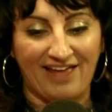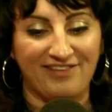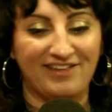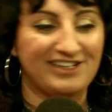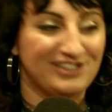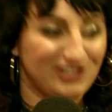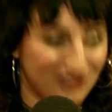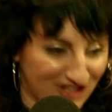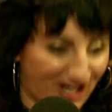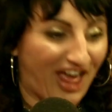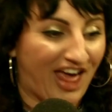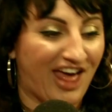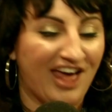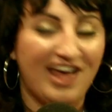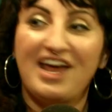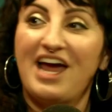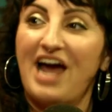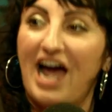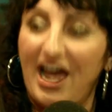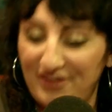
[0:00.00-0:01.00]
And then just,
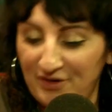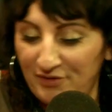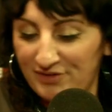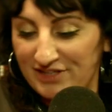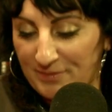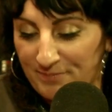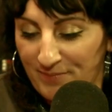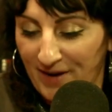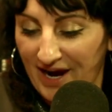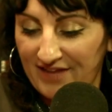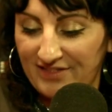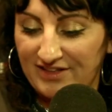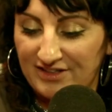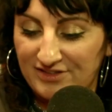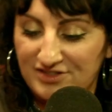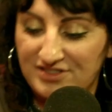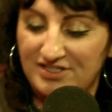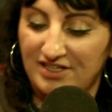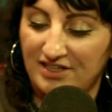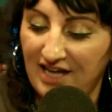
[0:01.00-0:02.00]
I think when they bite,
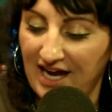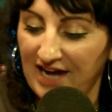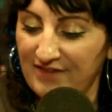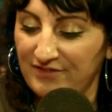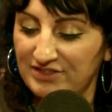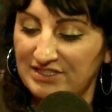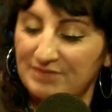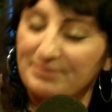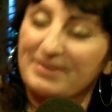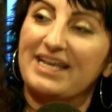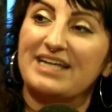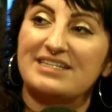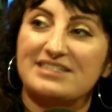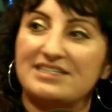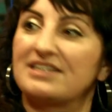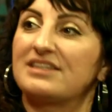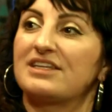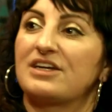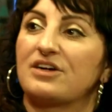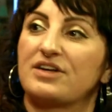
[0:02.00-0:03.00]
there's saliva or something gets
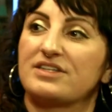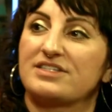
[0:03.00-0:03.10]
in there, and it's